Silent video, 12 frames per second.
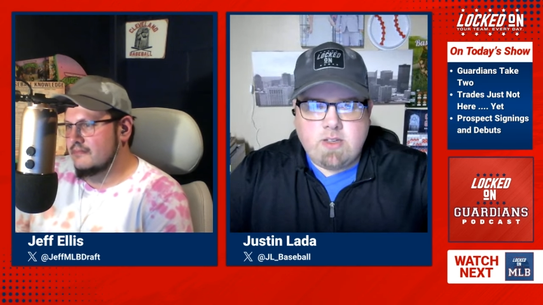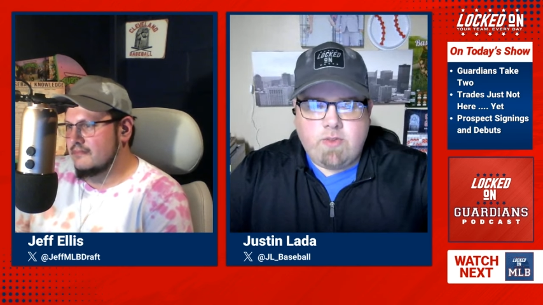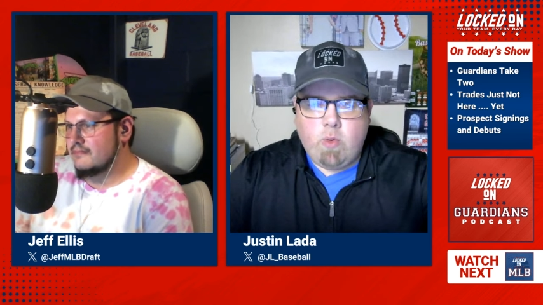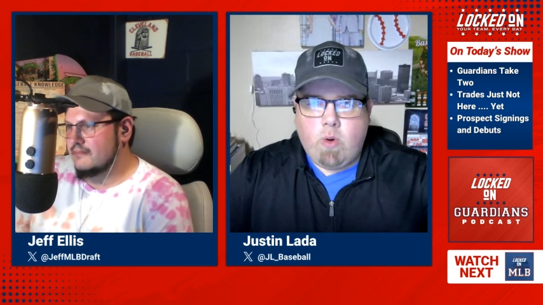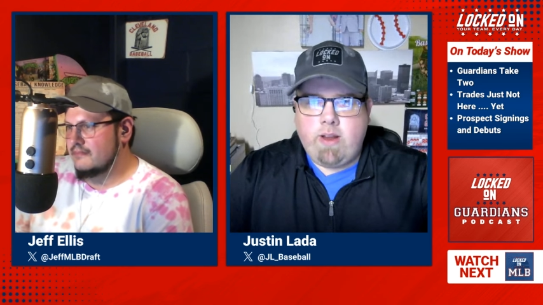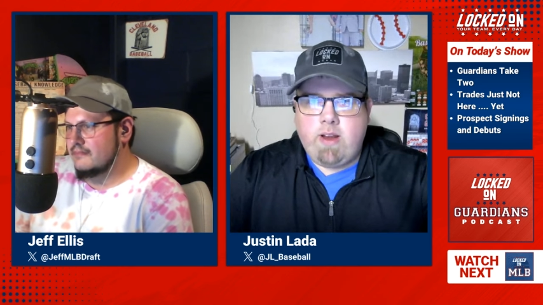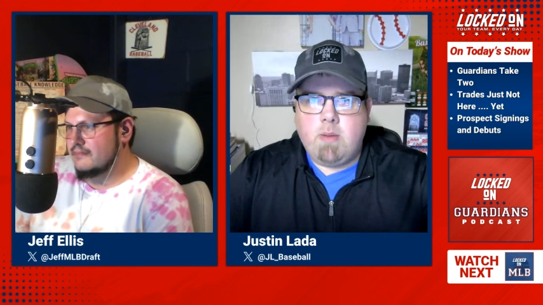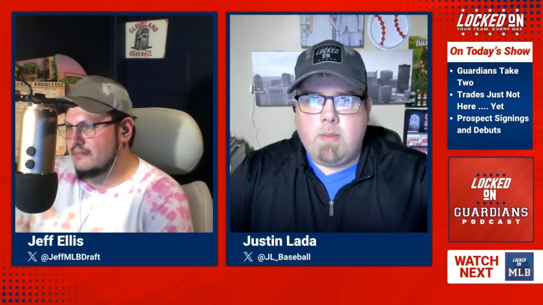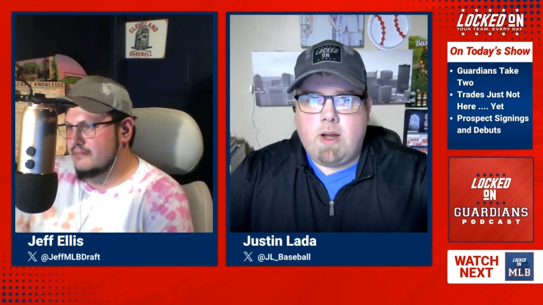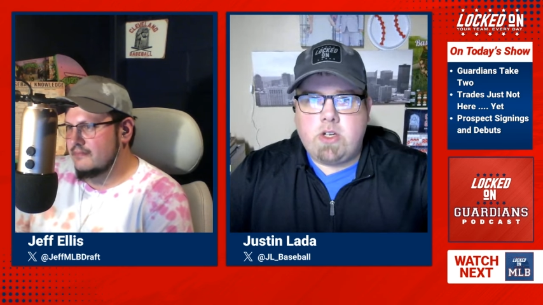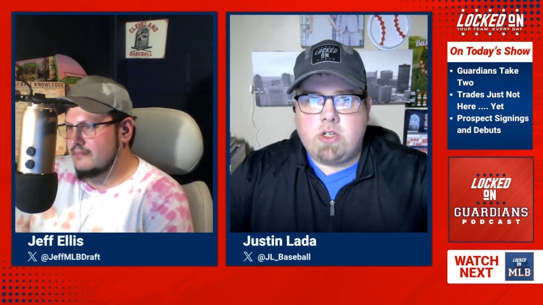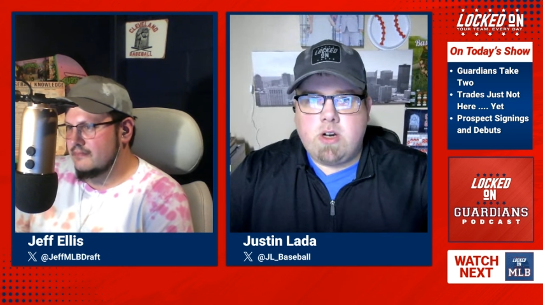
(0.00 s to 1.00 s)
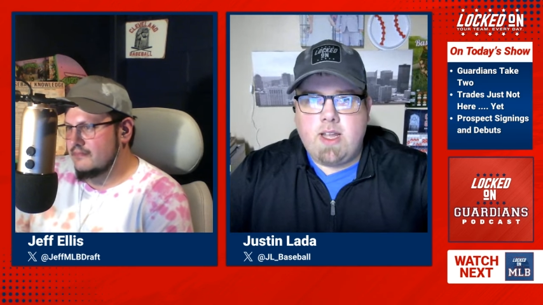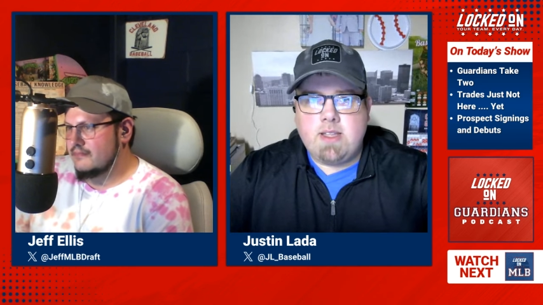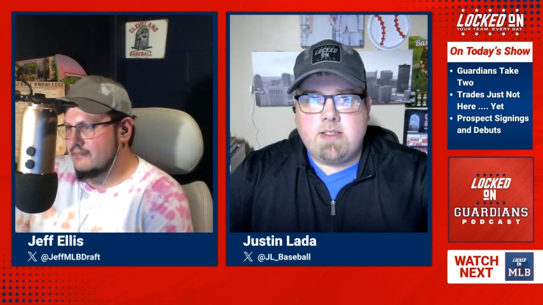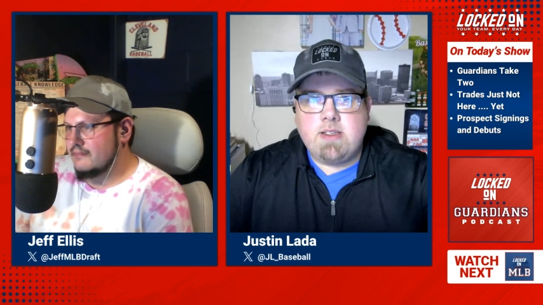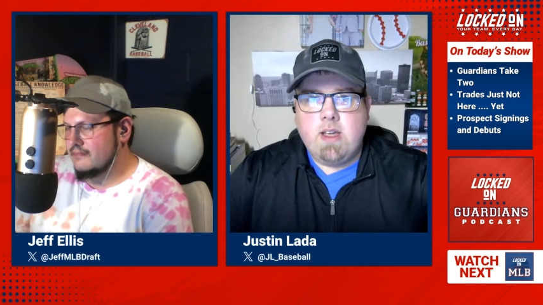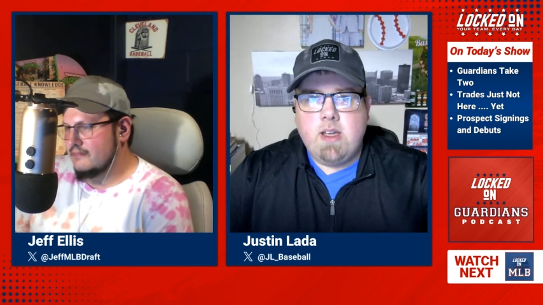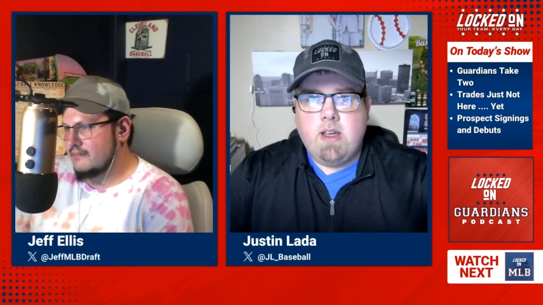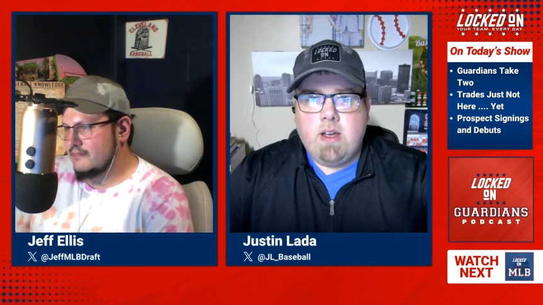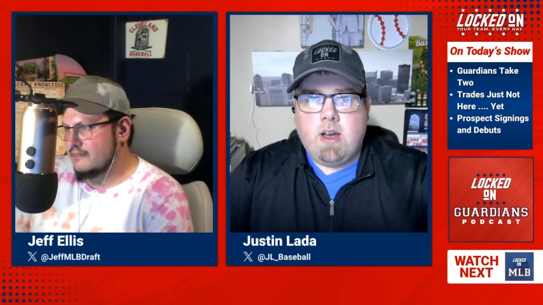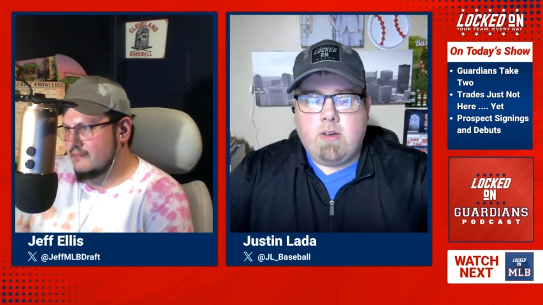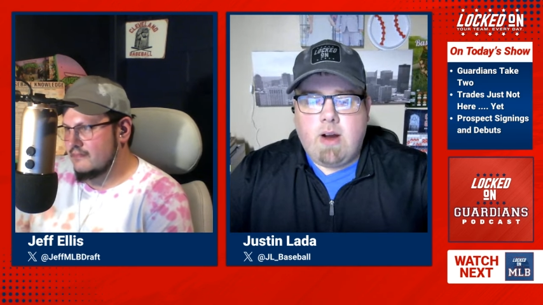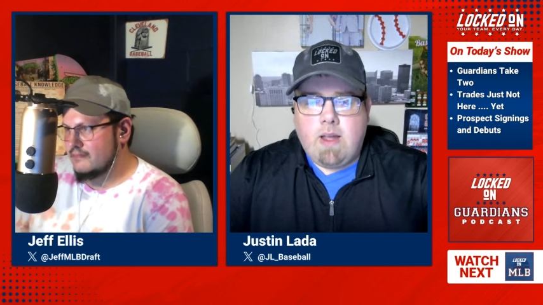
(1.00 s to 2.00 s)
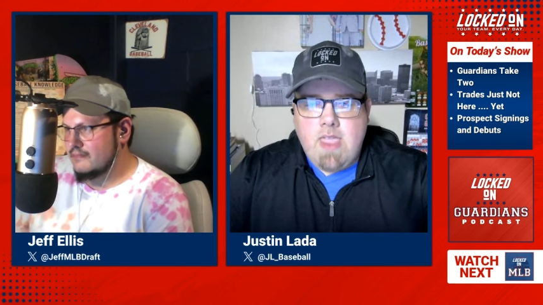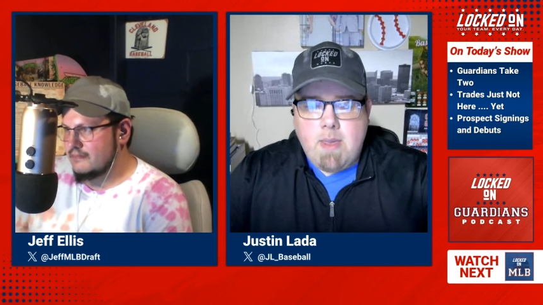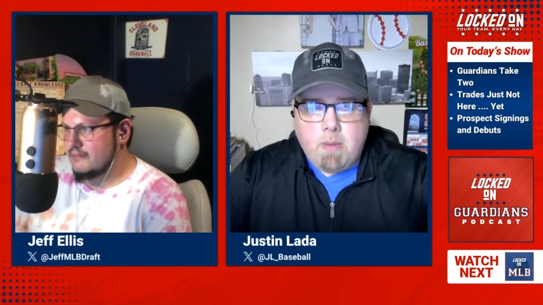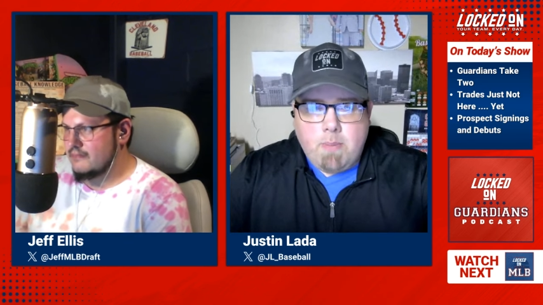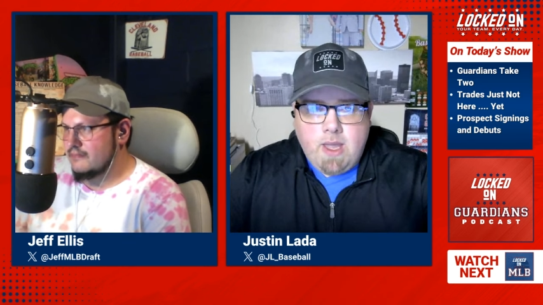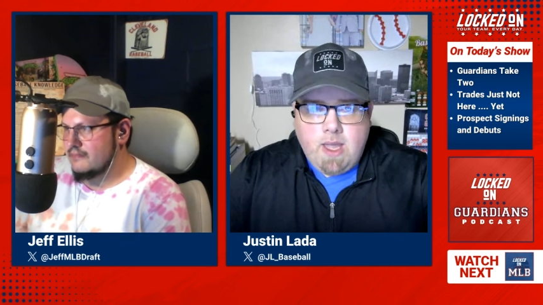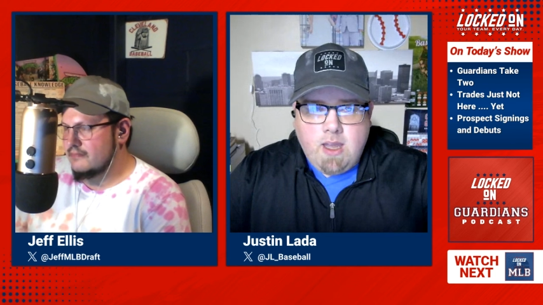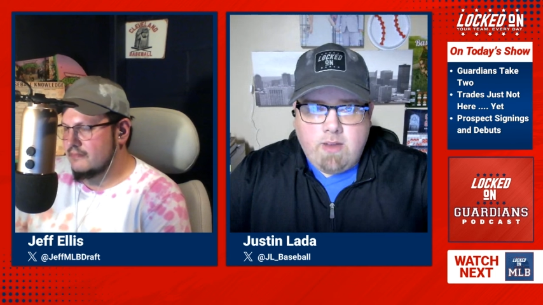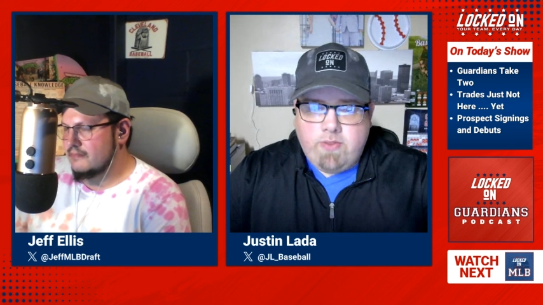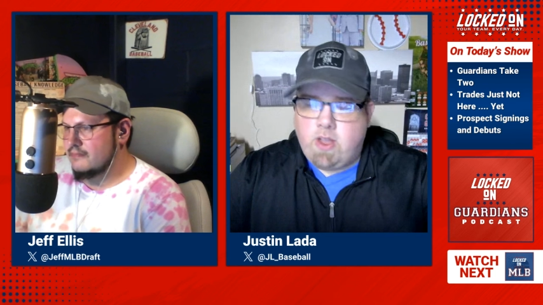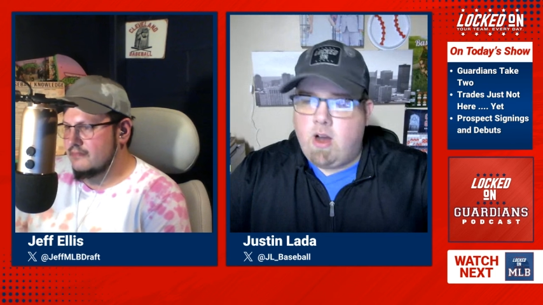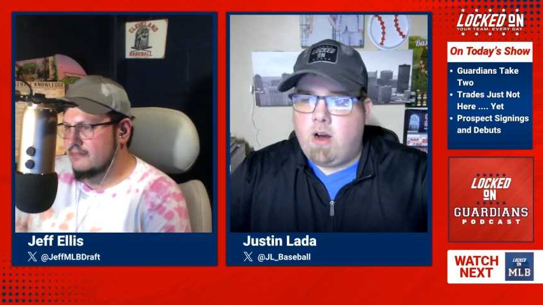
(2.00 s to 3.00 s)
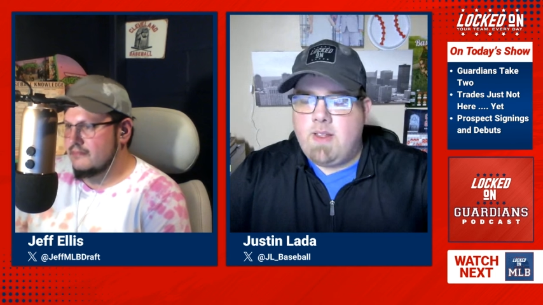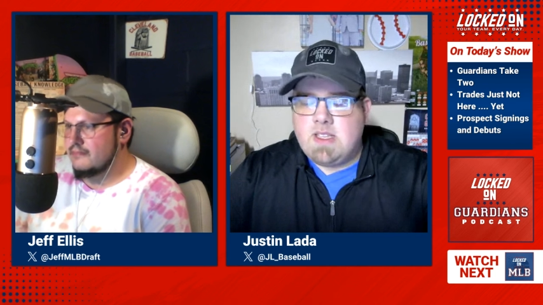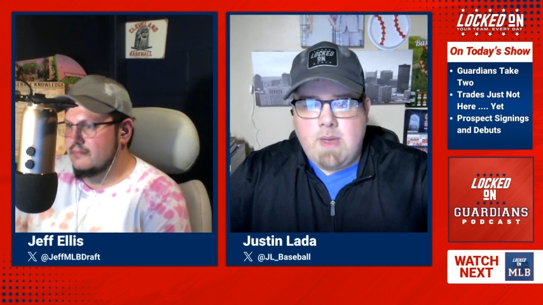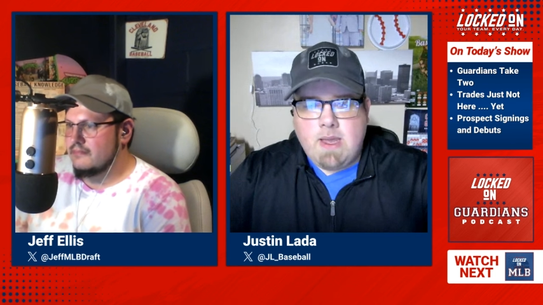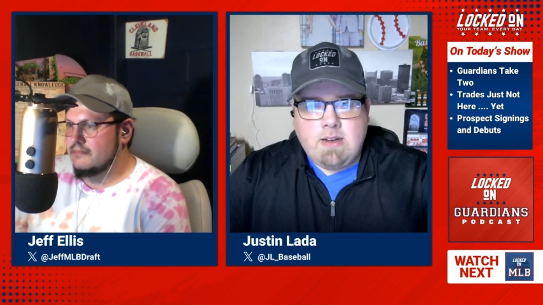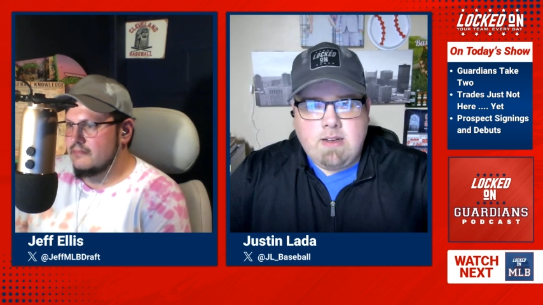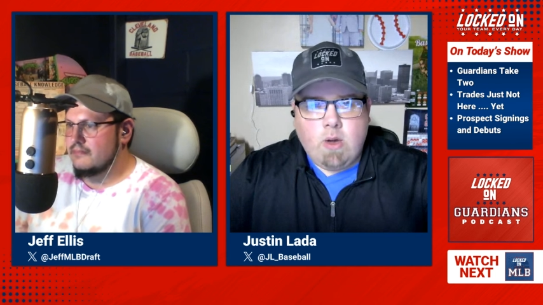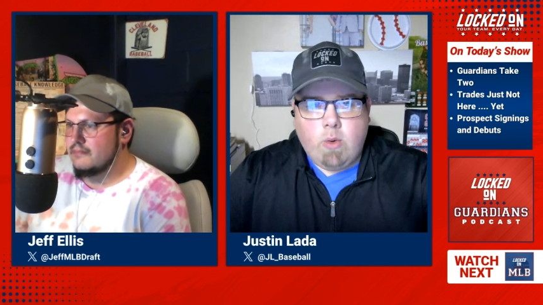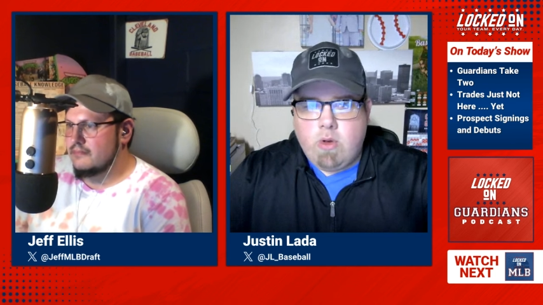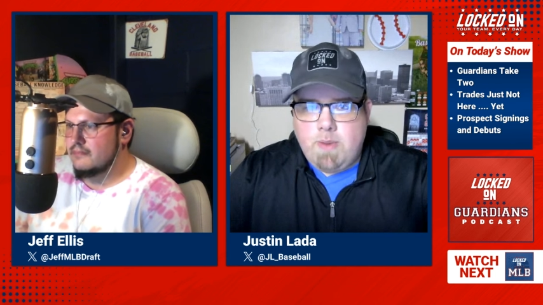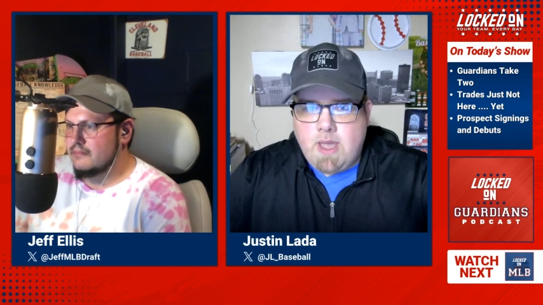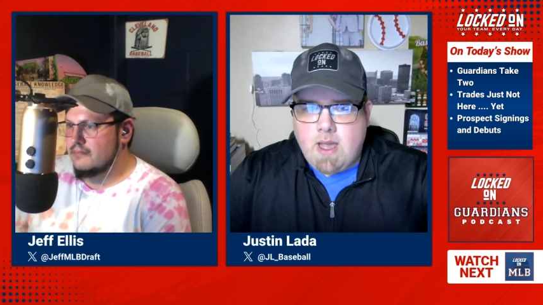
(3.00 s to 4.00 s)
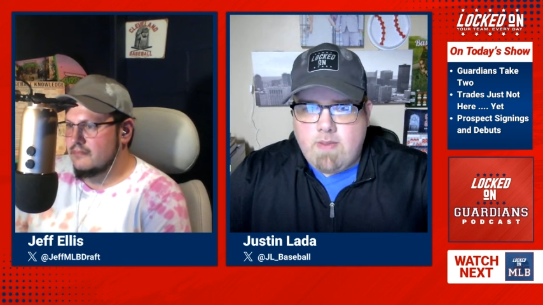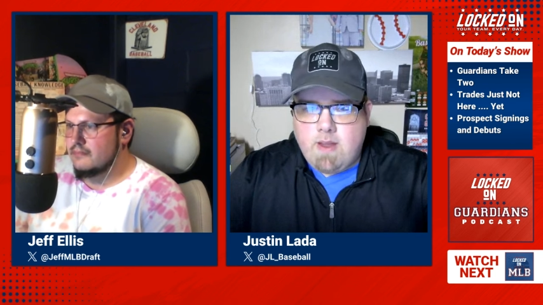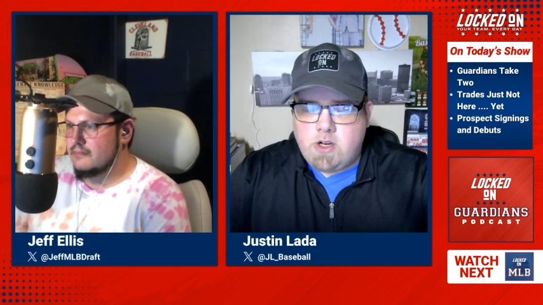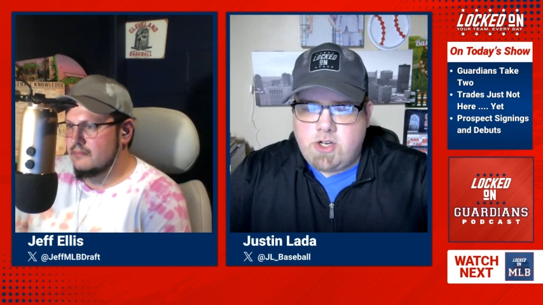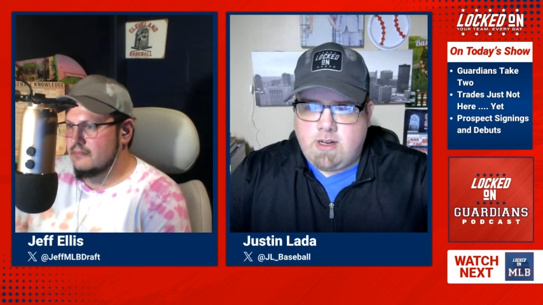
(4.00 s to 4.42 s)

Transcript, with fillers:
Speaker 1: So if you want to hear about trades around the MLB, if the Guardians make a deal, we'll be on there.